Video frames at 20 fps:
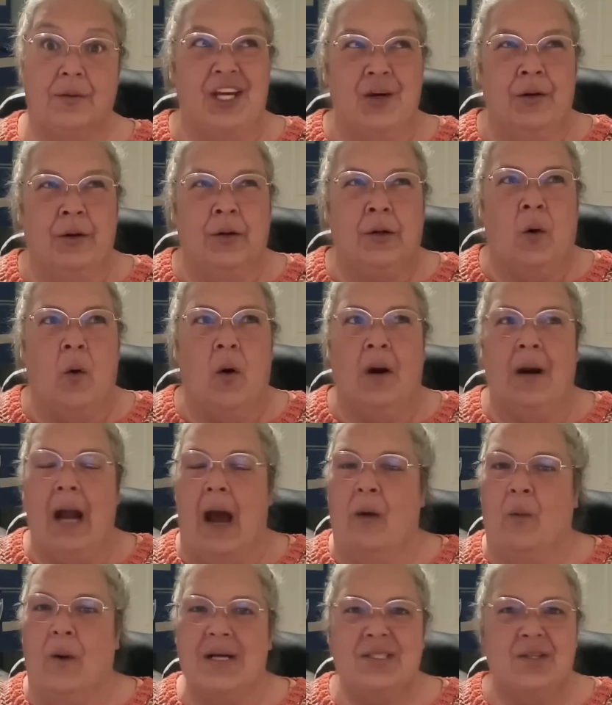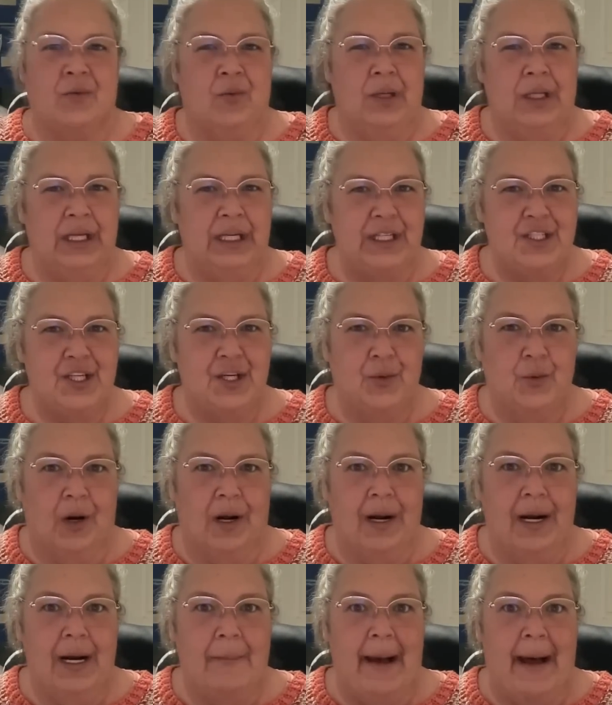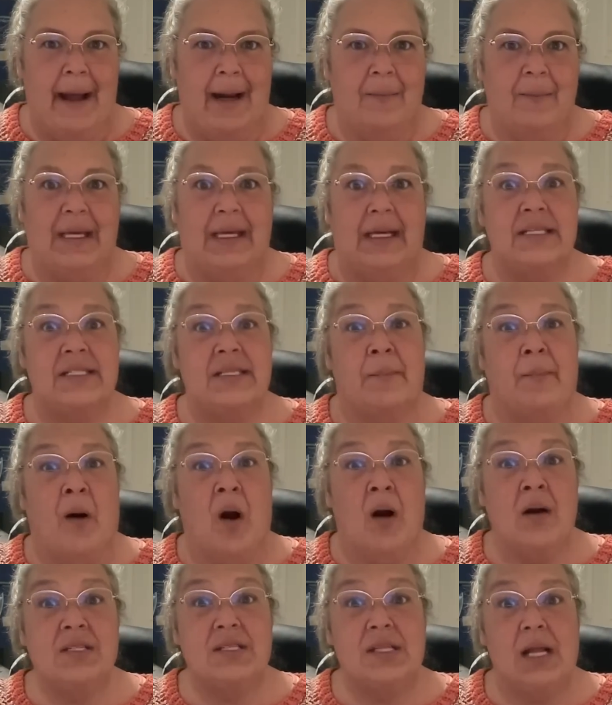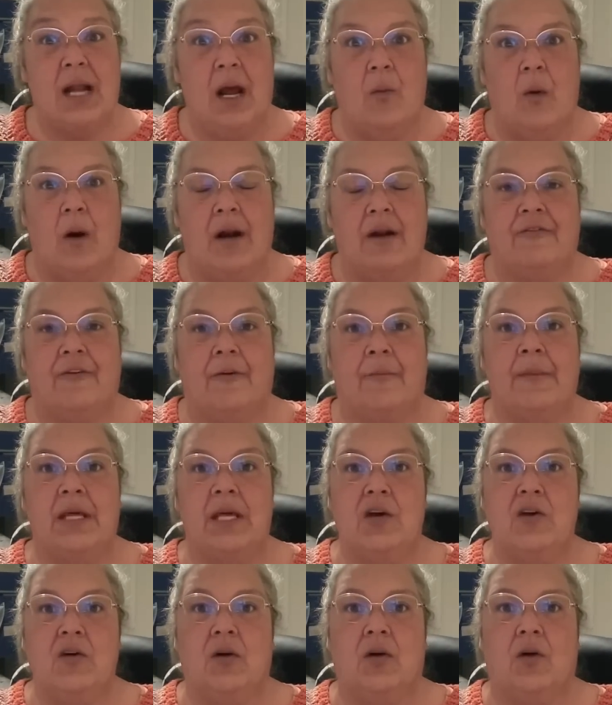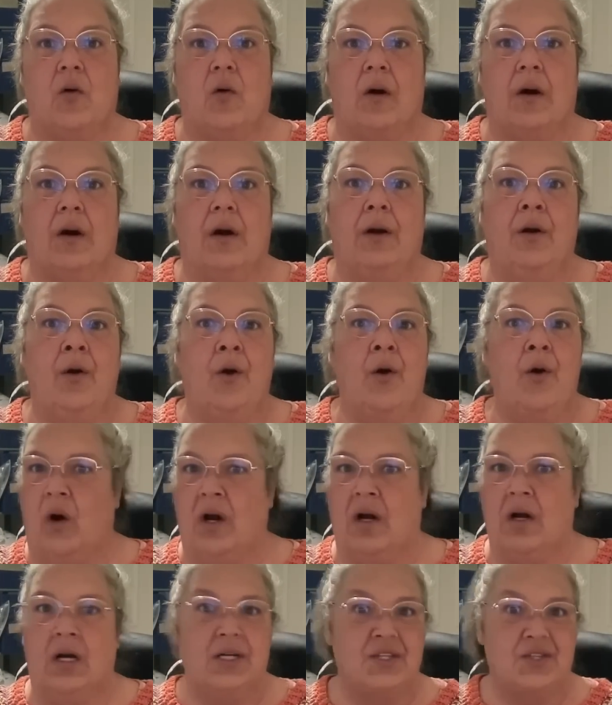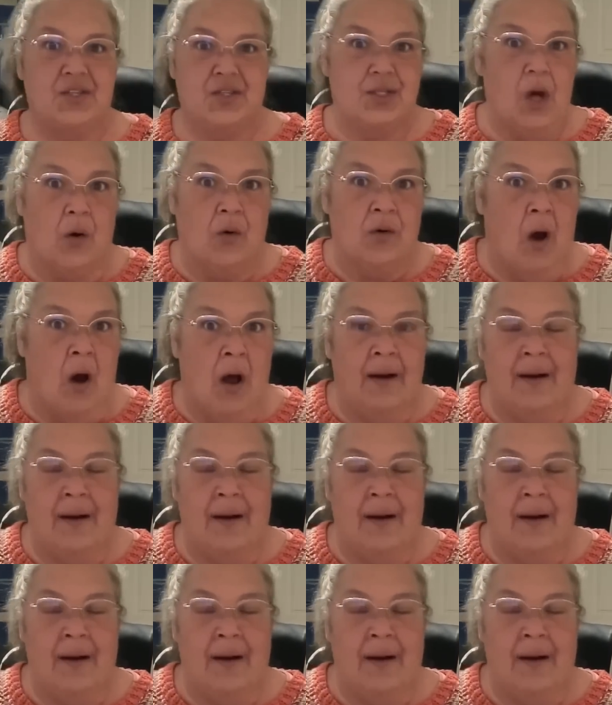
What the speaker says: The unicorn, I wasn't really too worried about it because the parts that I wanted from the unicorn were sewn